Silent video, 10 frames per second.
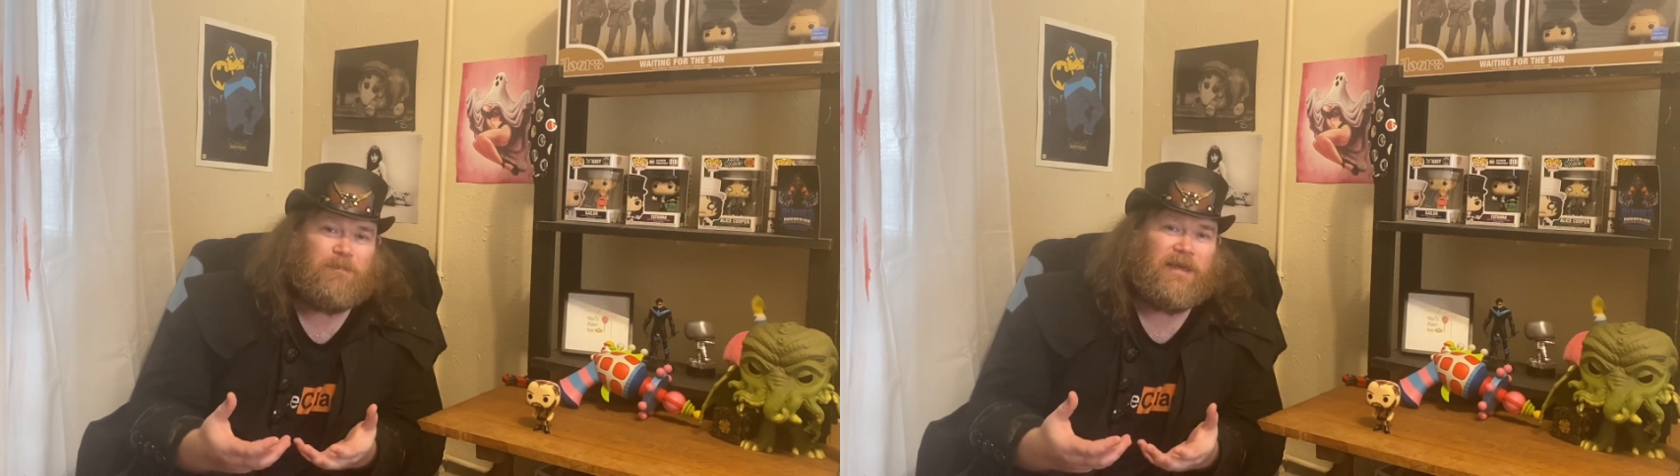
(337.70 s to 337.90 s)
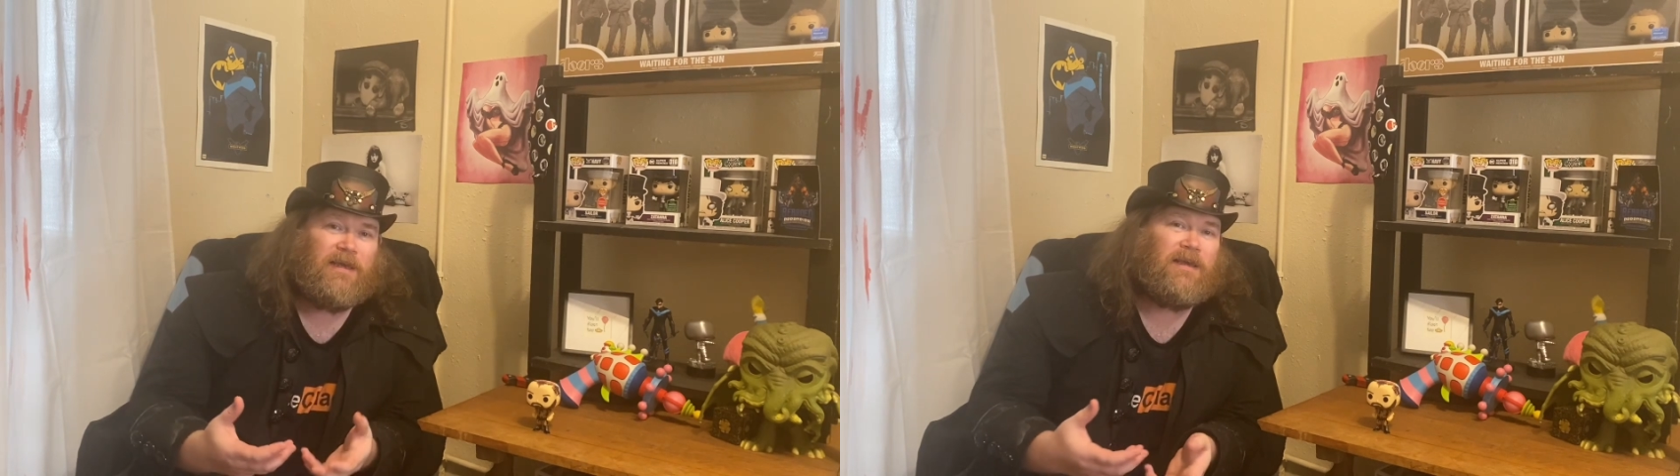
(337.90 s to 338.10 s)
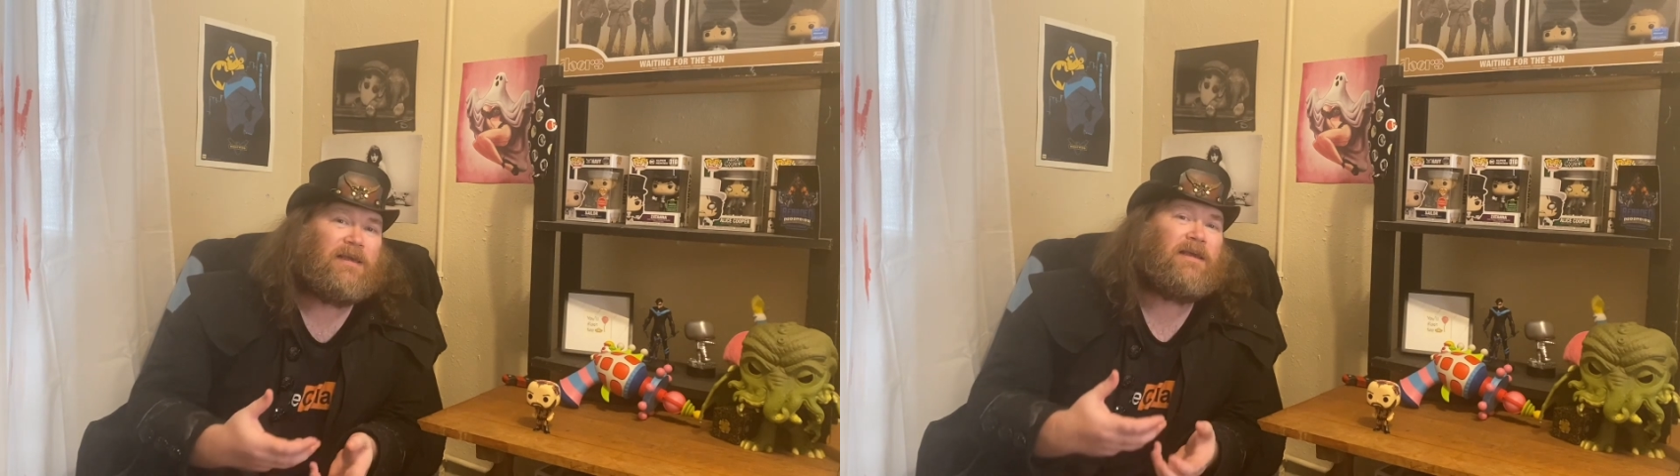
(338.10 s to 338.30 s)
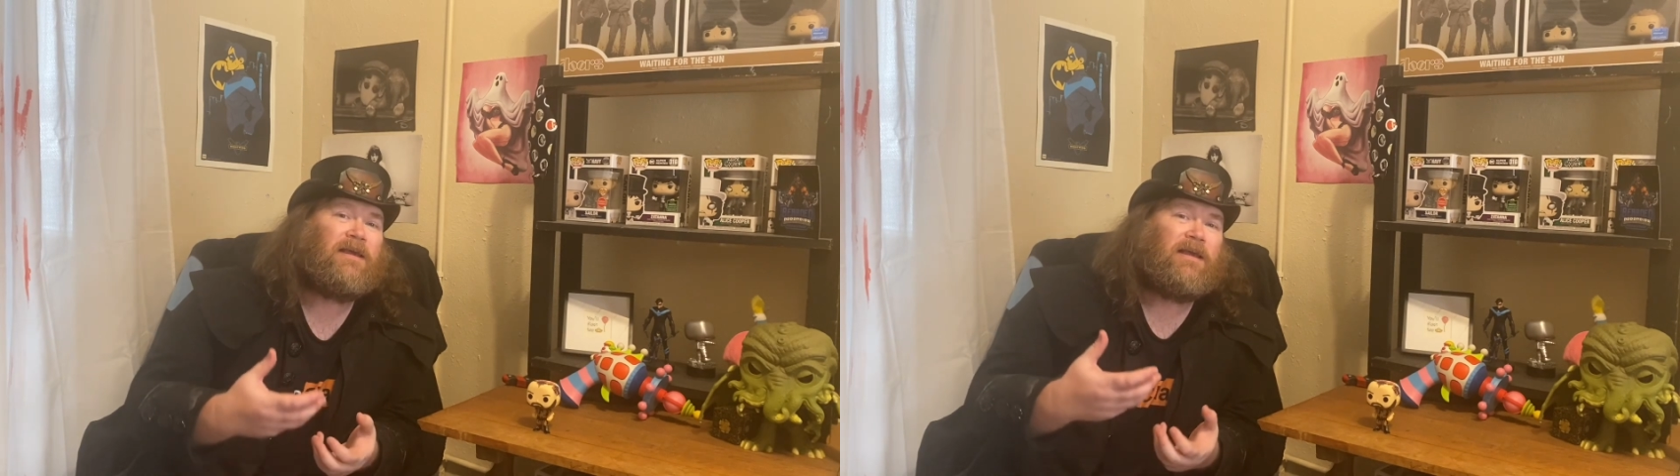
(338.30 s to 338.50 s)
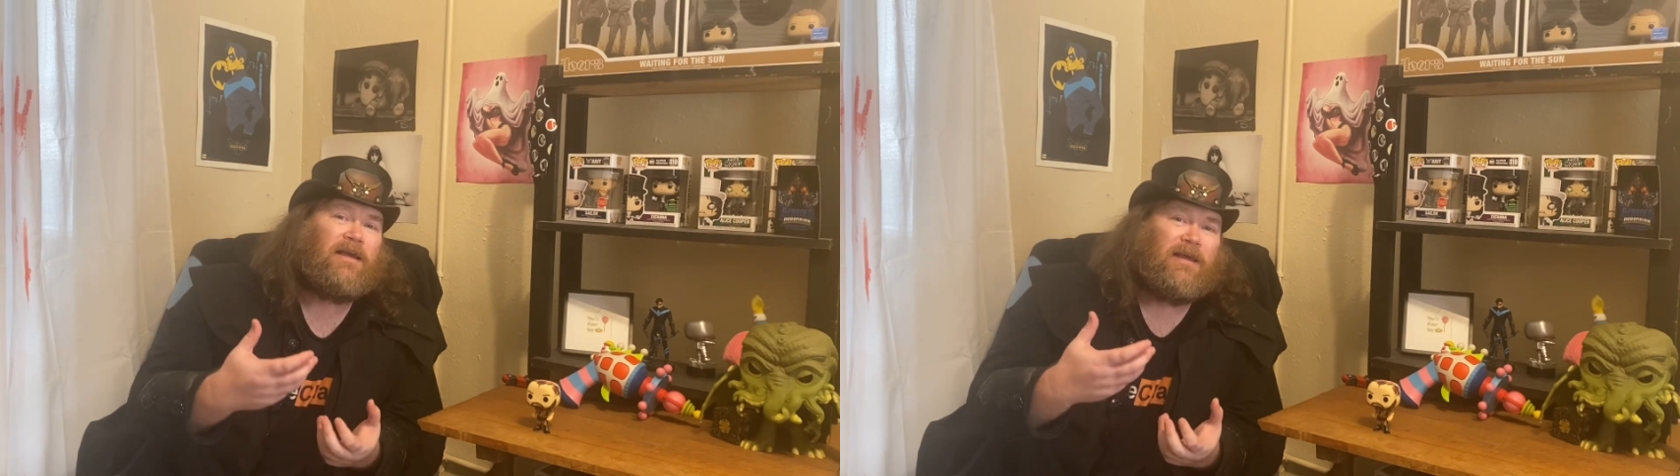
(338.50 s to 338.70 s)
big
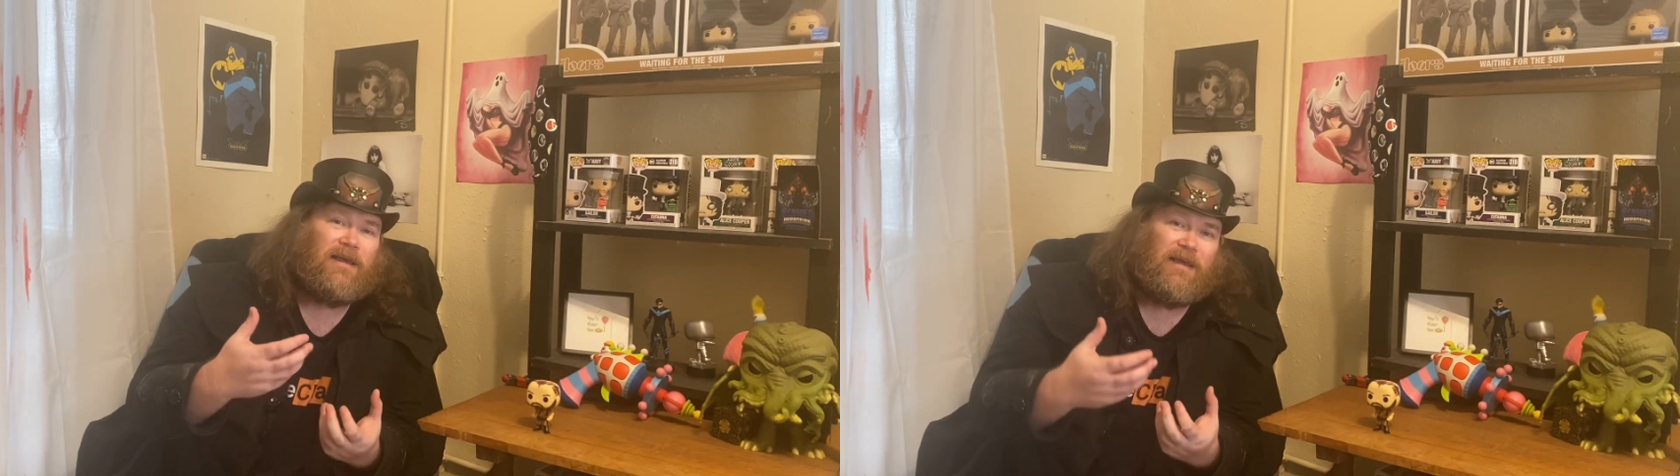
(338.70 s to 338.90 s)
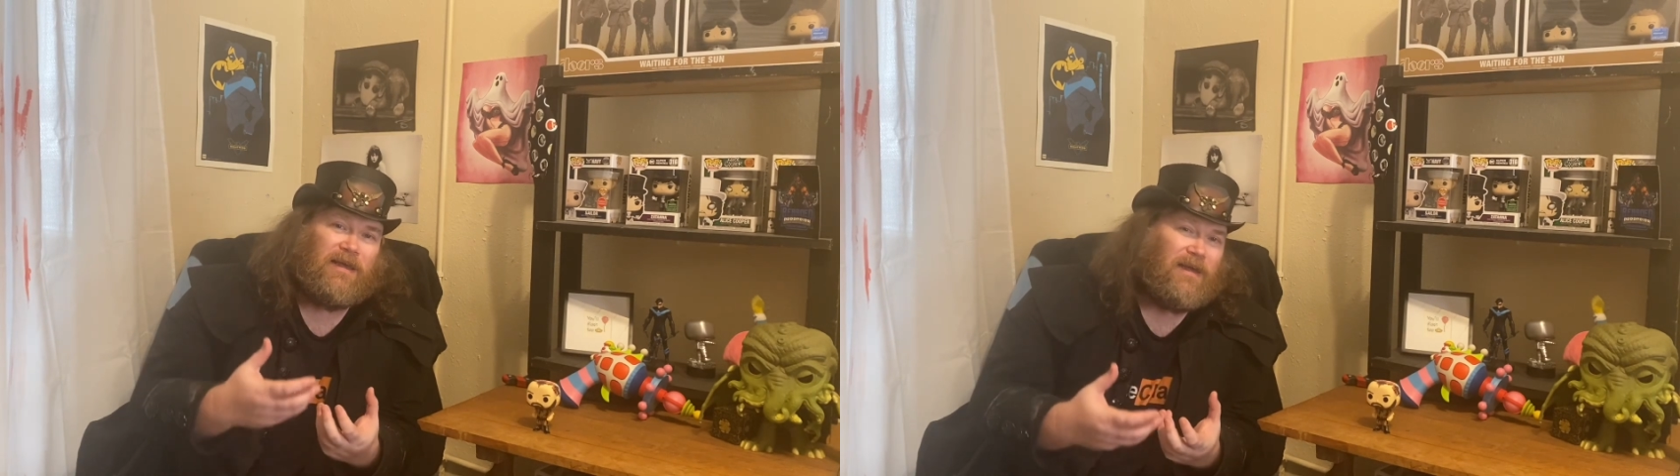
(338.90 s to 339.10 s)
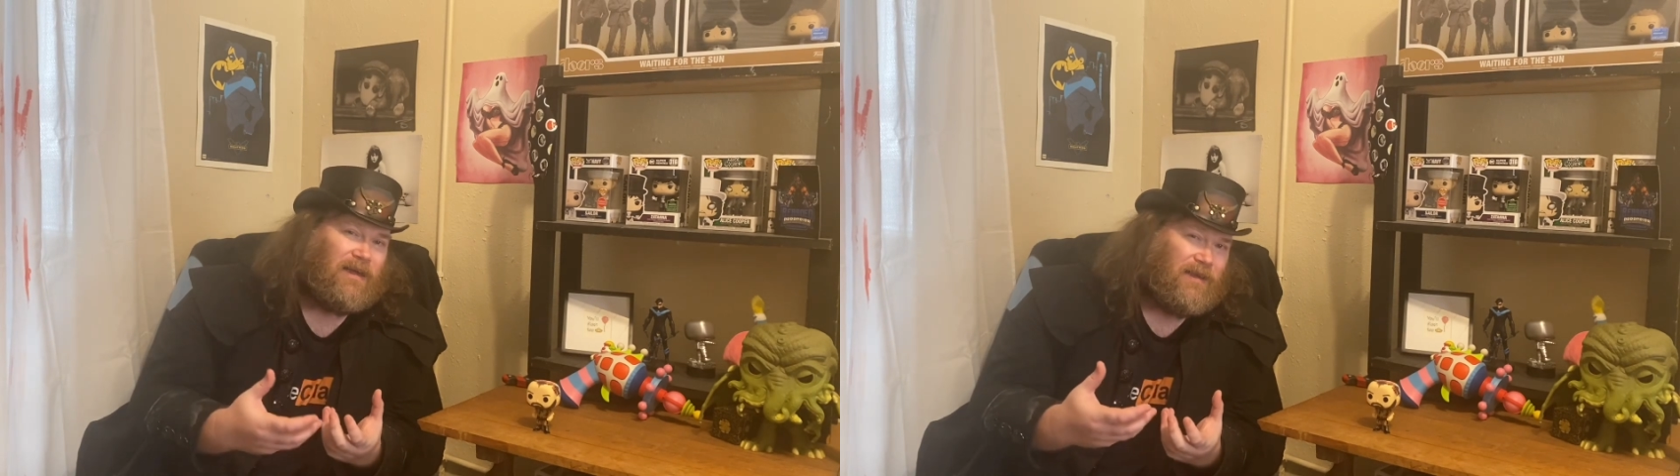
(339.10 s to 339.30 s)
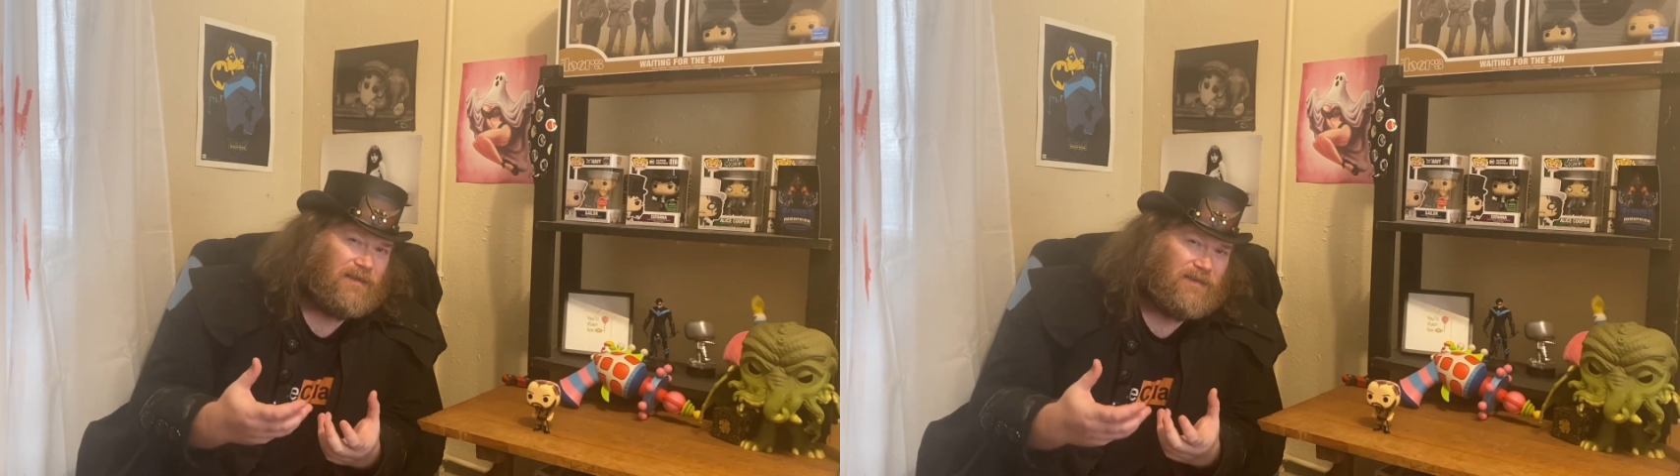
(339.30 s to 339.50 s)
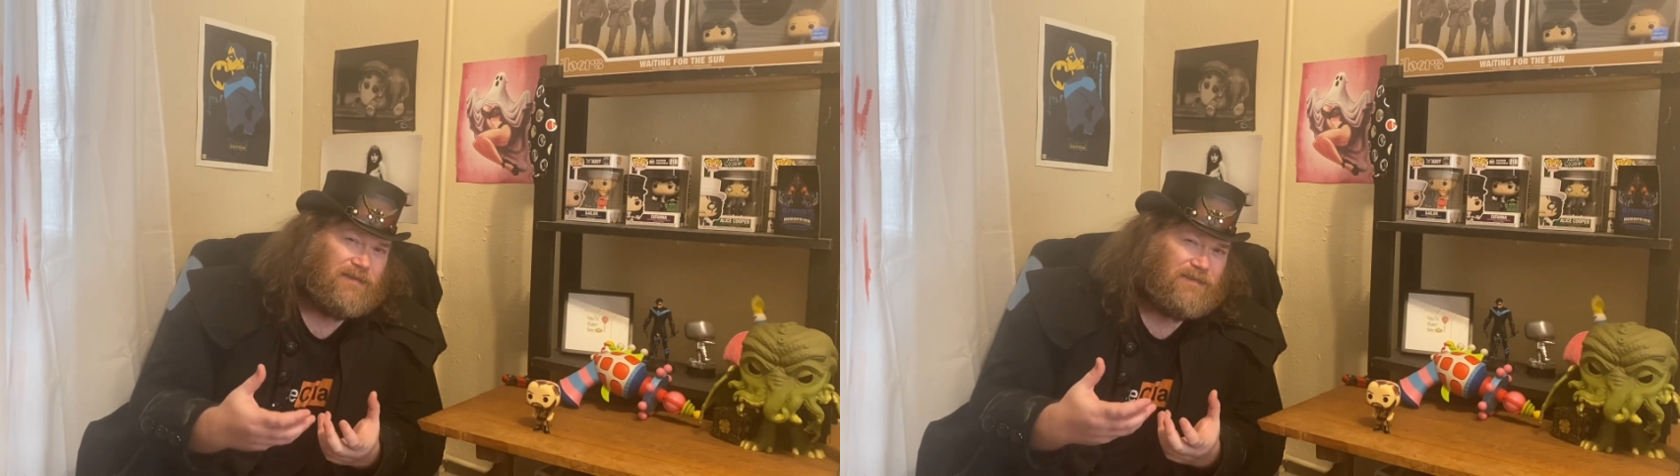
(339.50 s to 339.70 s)
uh,